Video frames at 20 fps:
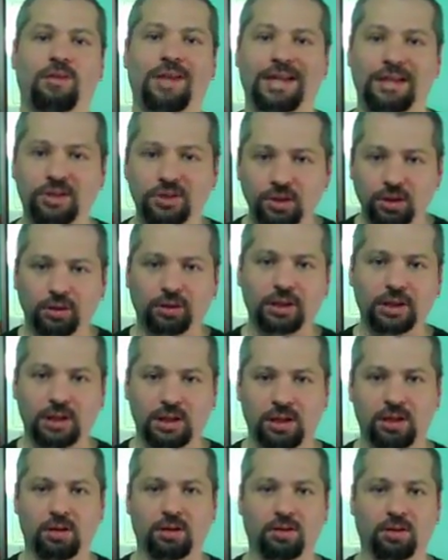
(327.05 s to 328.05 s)
that it's already
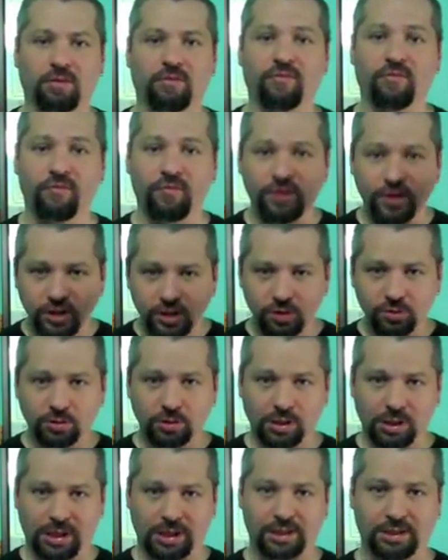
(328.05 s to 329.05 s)
here.
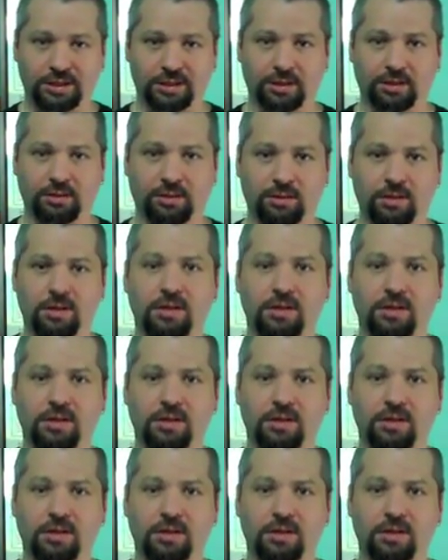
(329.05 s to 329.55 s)
Visualize it.